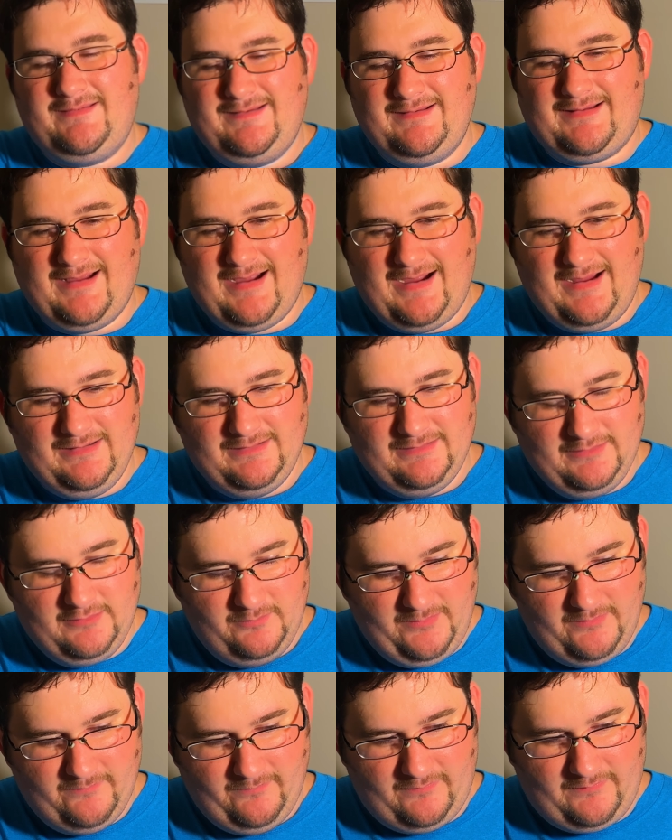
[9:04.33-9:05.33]
a kind of
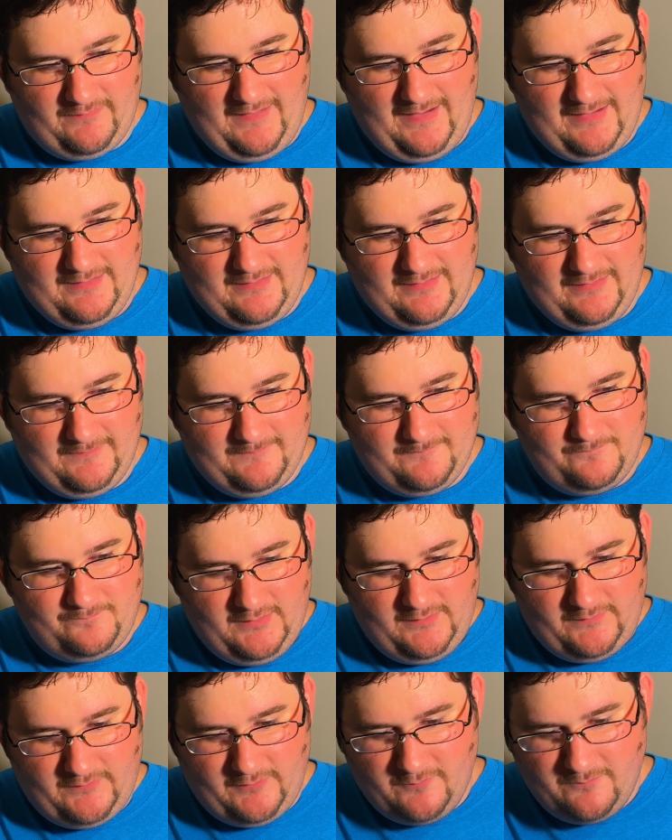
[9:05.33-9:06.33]
little bit of a
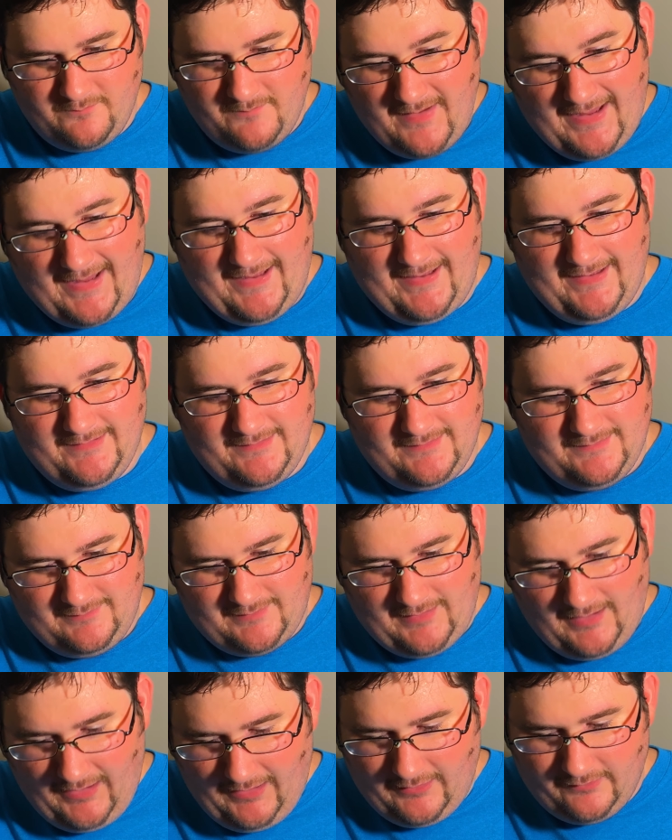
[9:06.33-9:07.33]
saddening. So man,
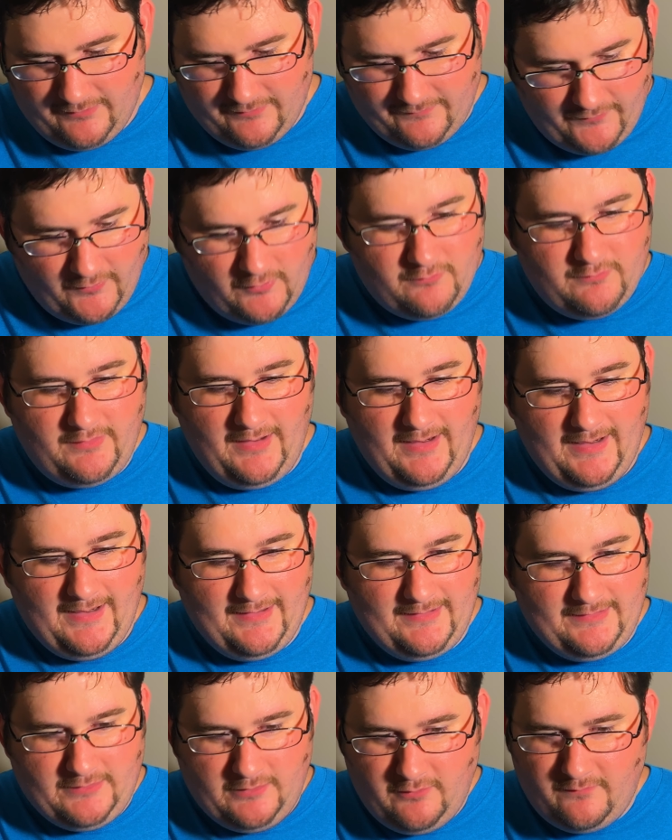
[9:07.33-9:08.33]
Kyle, the phone
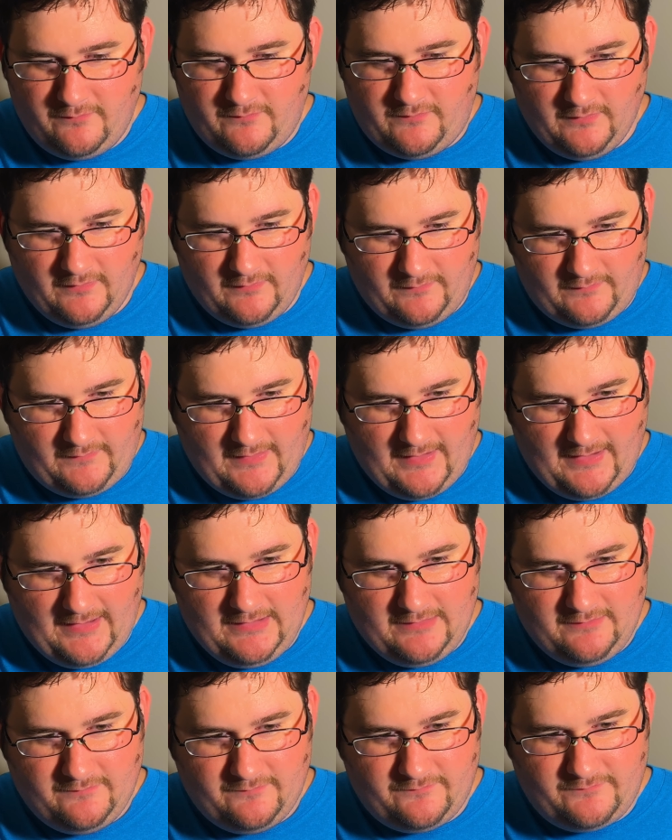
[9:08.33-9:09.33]
guy, you just
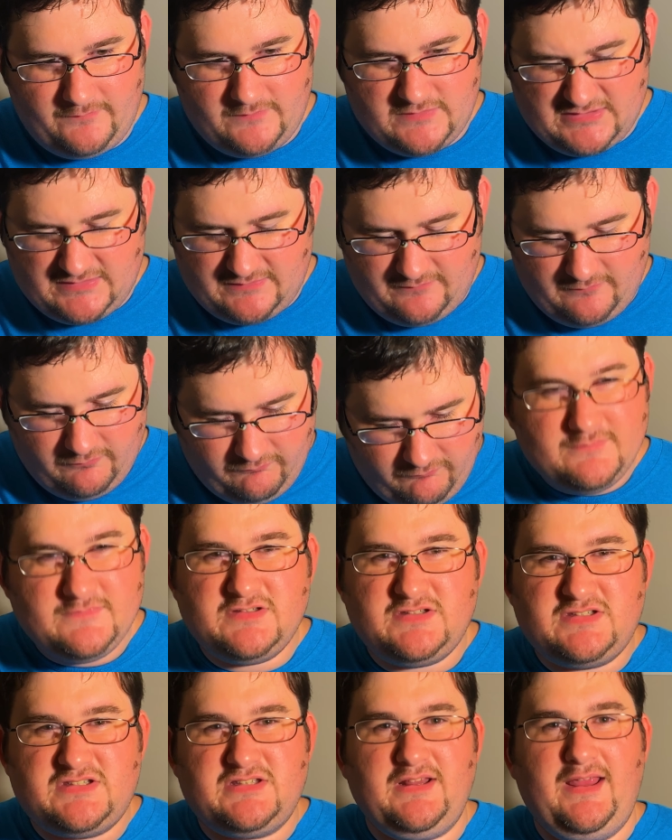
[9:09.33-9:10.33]

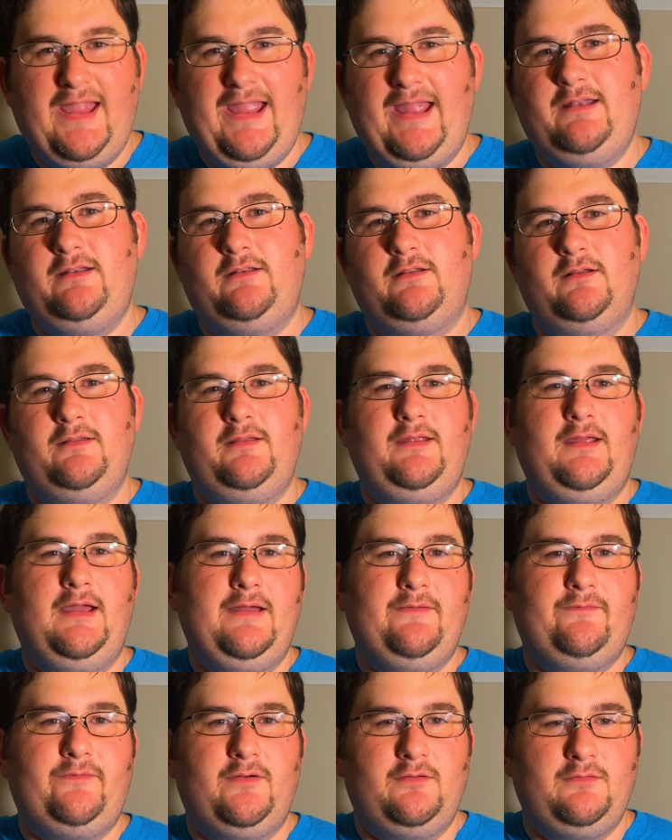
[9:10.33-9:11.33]
slandered the
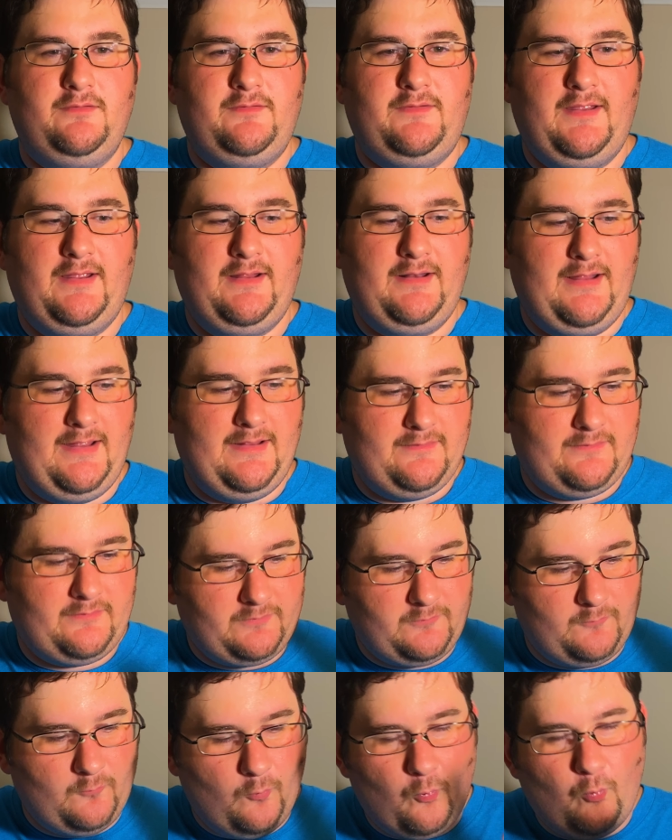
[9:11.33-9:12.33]
iPhone
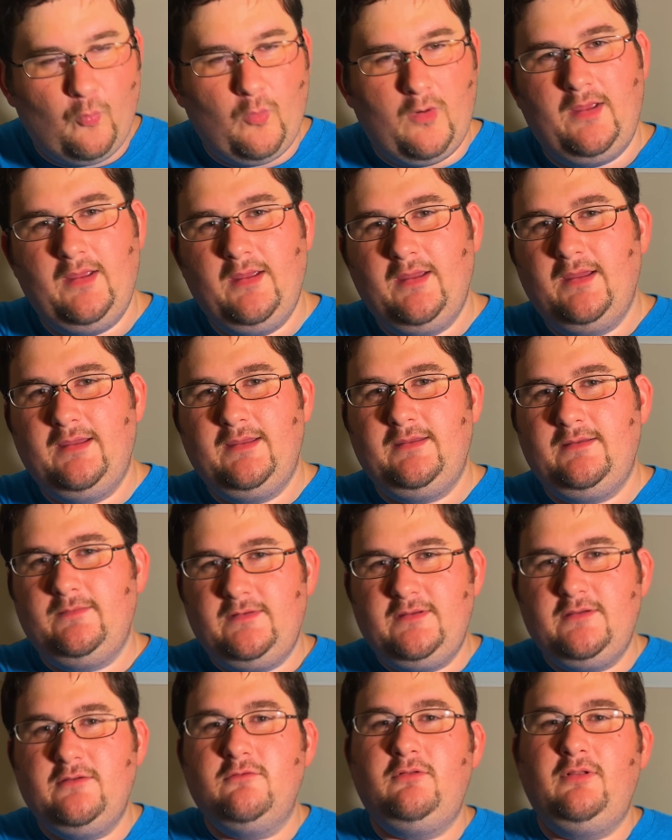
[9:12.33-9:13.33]
XS. What?
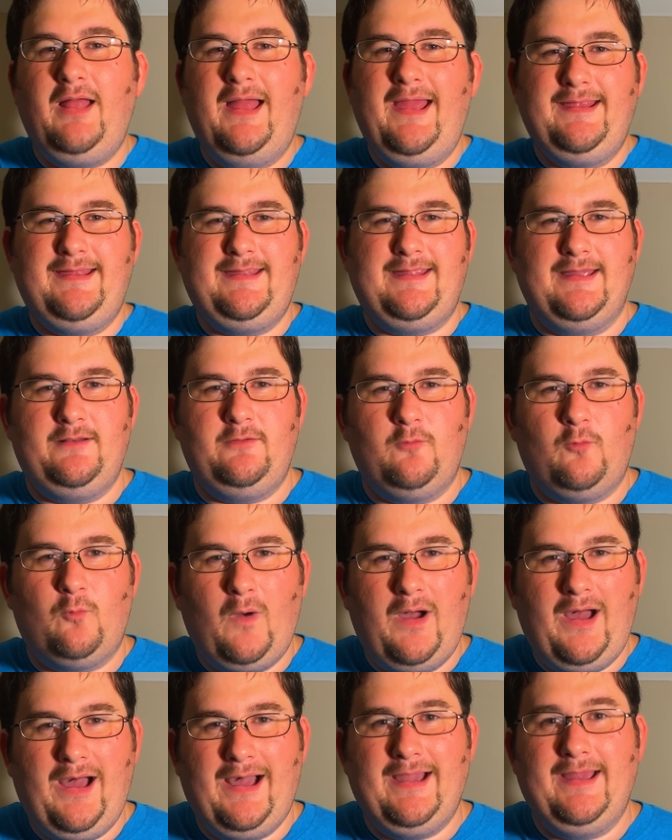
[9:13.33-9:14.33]
You like it?
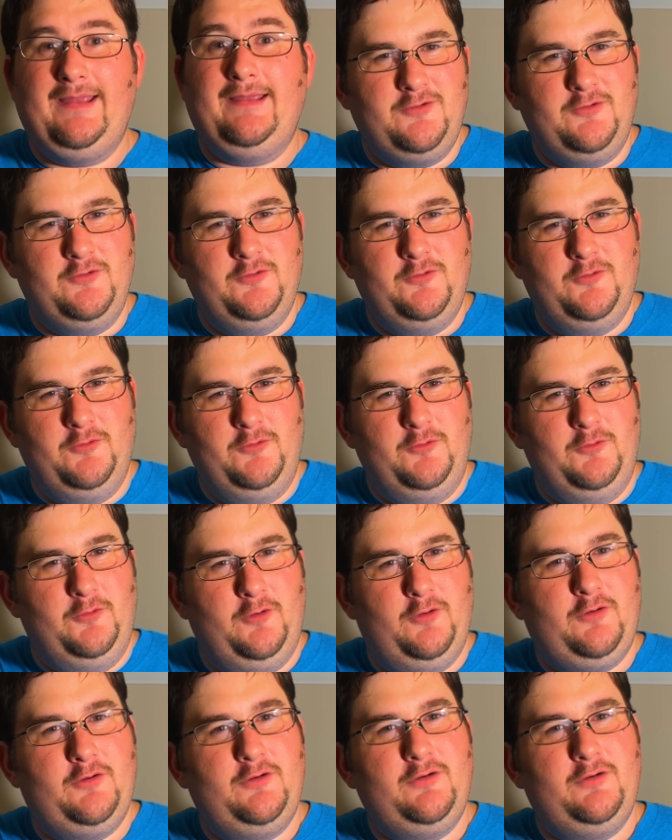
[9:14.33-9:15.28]
Why? Ooh.